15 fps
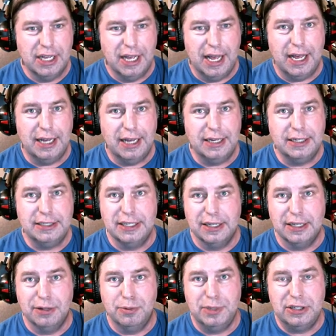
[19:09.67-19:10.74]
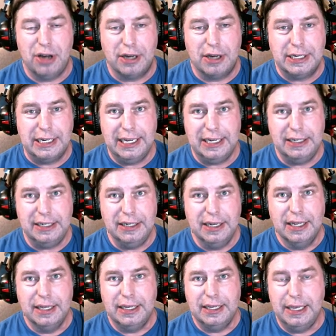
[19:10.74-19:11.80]
Uh, until we talk again,
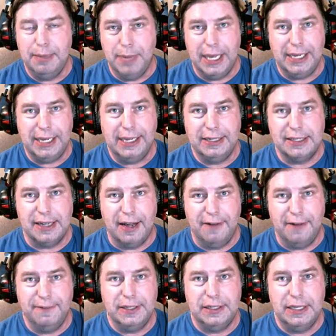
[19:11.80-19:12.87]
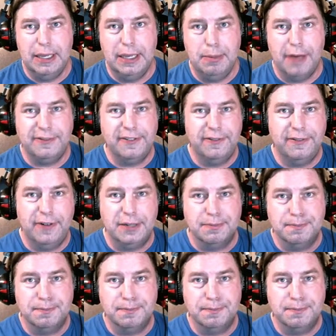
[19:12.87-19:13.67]
keep making stuff and keep having fun.